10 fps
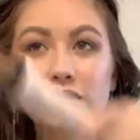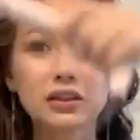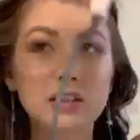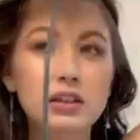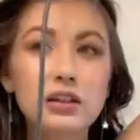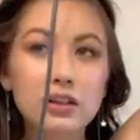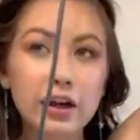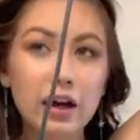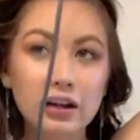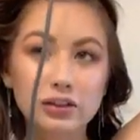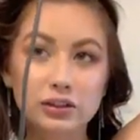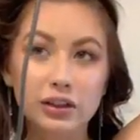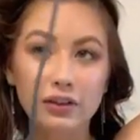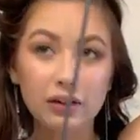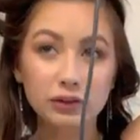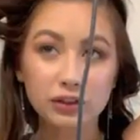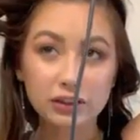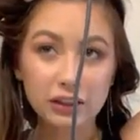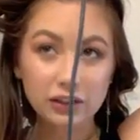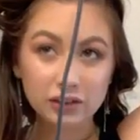like concerts I've ever seen, just
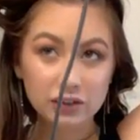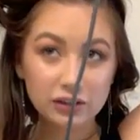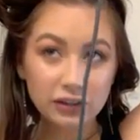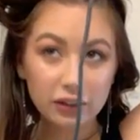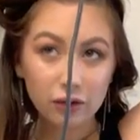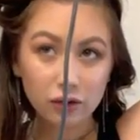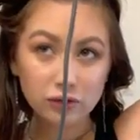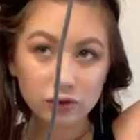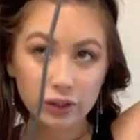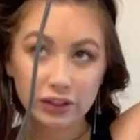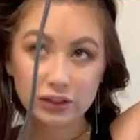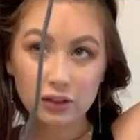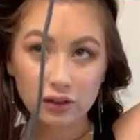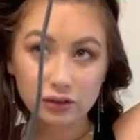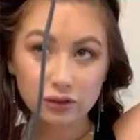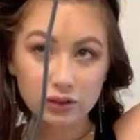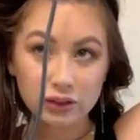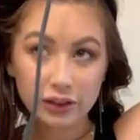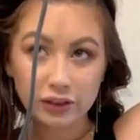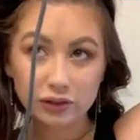because like all of Drake's songs are just like
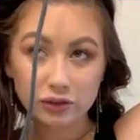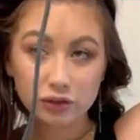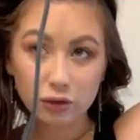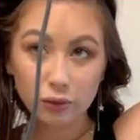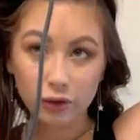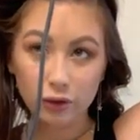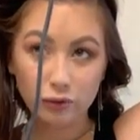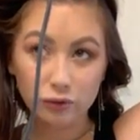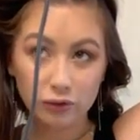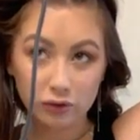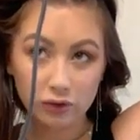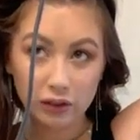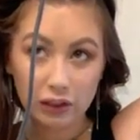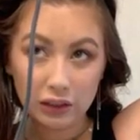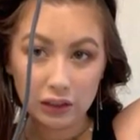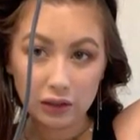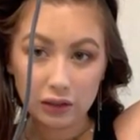so wonderful. I